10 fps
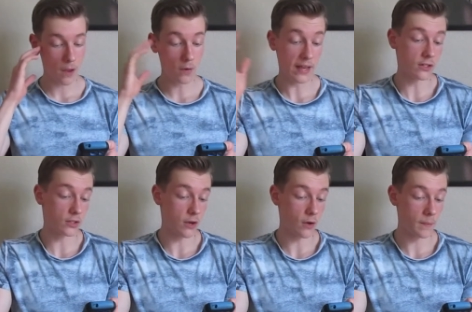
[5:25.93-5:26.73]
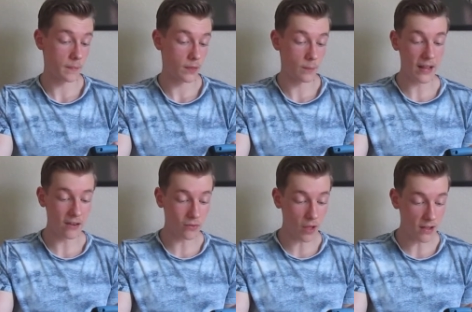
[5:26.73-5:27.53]
Okay, so the
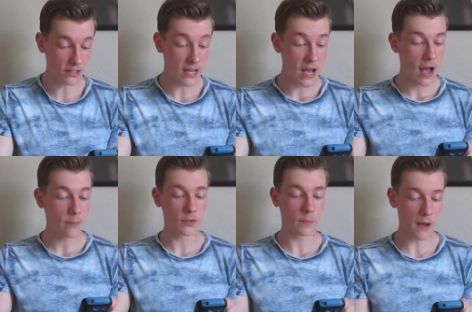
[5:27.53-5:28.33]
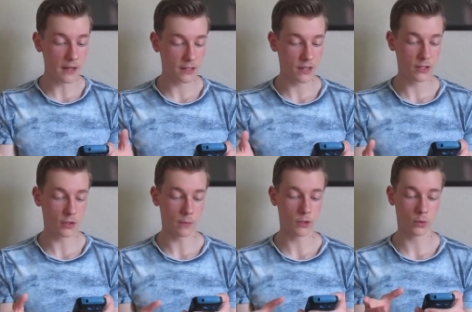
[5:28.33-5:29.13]
Brandon Vlogs, I'm responding to
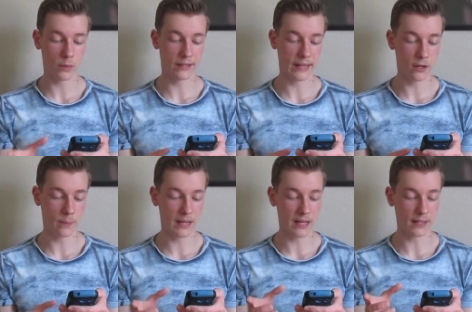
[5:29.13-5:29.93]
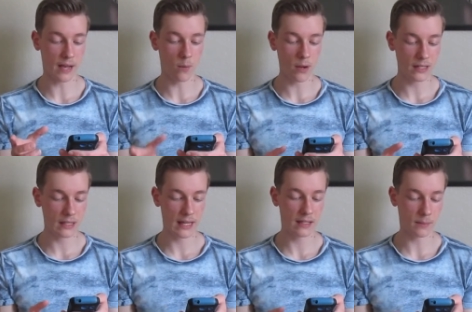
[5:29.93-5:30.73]
this almost a week later because I wanted to
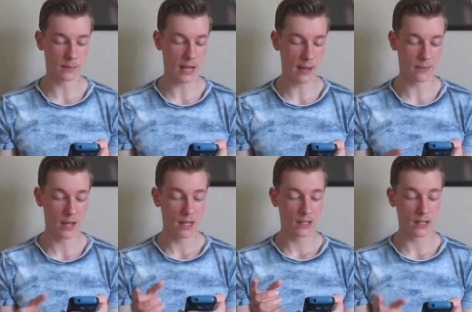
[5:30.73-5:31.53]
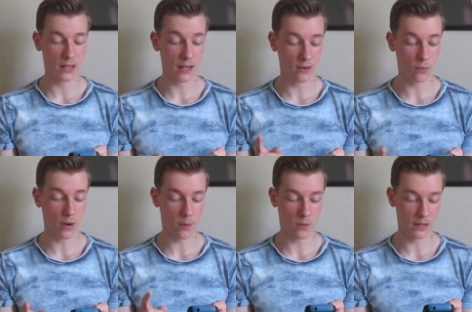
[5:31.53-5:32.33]
take some time to think of
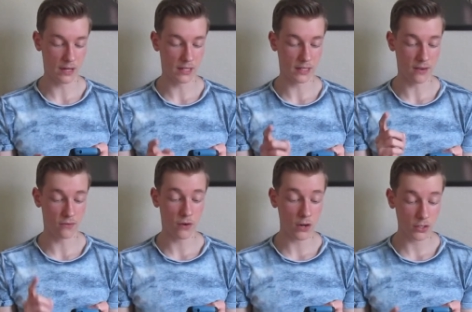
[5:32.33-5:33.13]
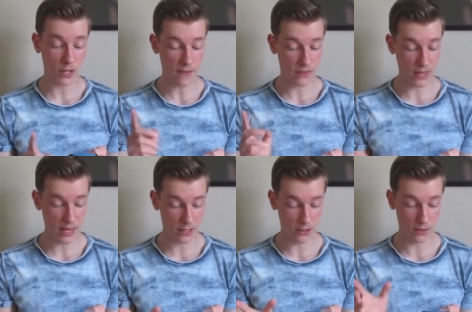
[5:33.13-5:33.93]
what I wanted to say. First off,
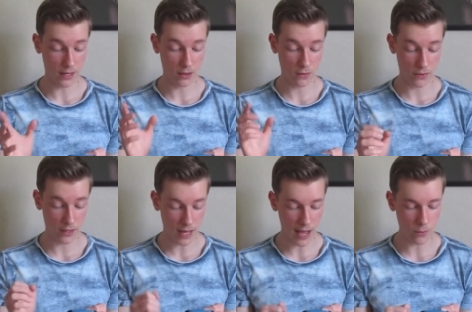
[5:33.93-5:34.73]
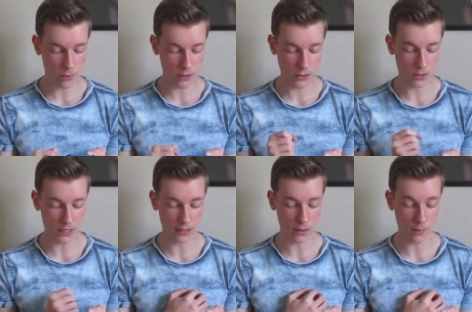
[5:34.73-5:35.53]
thank you. Thank you for the kind words you
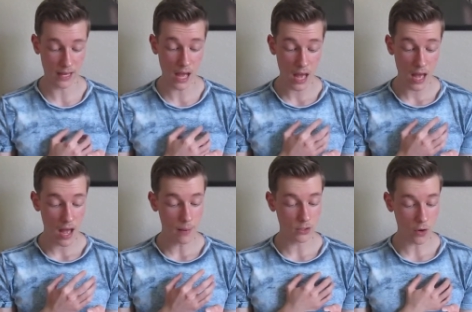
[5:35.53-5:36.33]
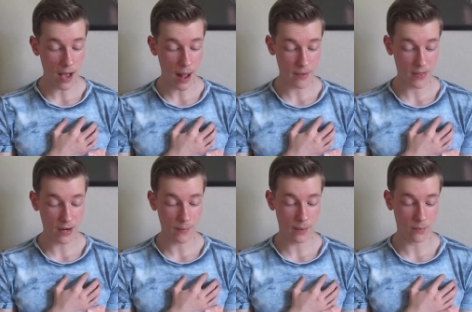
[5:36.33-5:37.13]
said to me. I'm so happy that
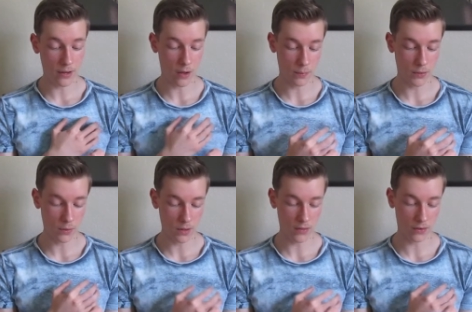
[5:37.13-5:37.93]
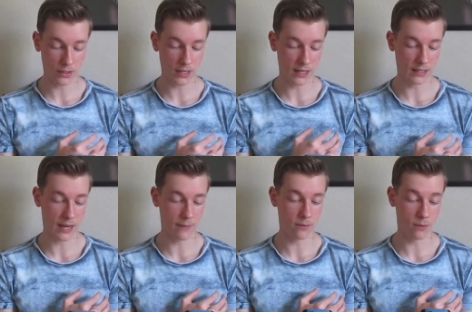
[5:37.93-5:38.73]
I'm able to help you and others in any
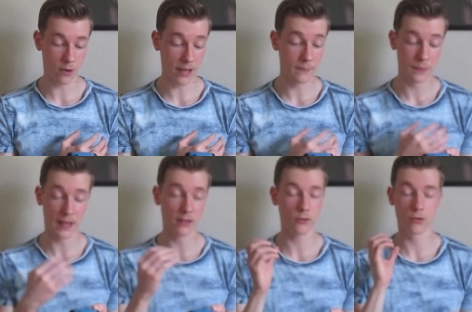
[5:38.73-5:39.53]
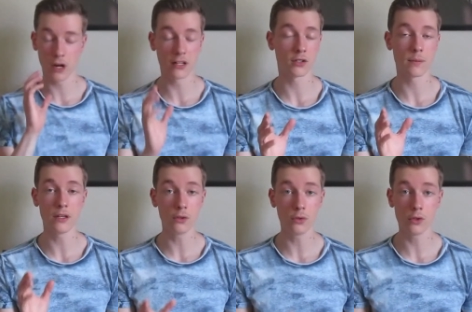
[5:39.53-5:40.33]
type of way. And trust me,
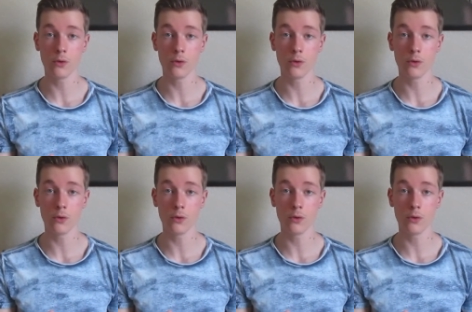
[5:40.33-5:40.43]
you do.